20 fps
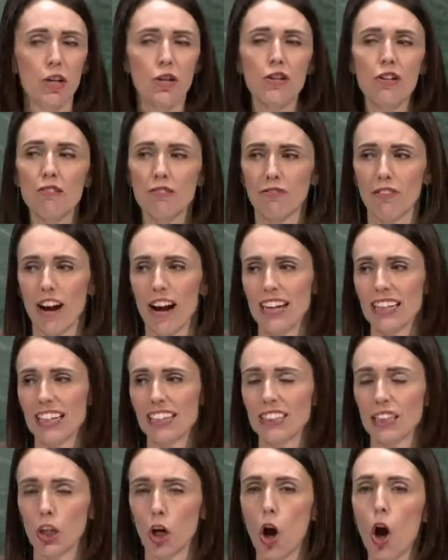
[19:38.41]
unified
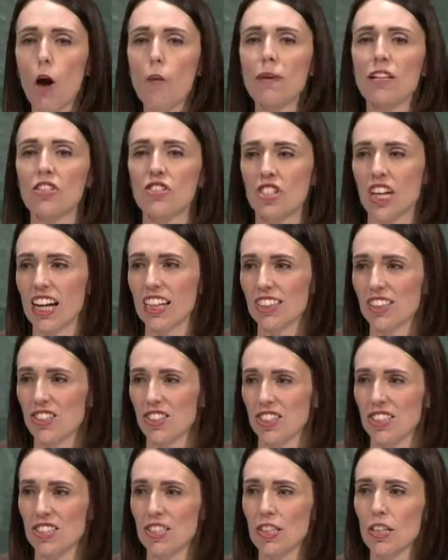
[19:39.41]
under common
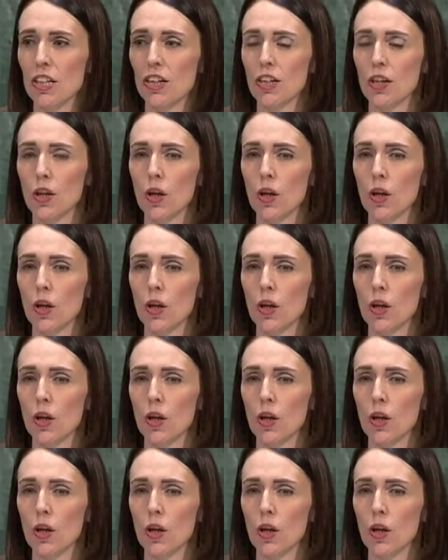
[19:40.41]
challenges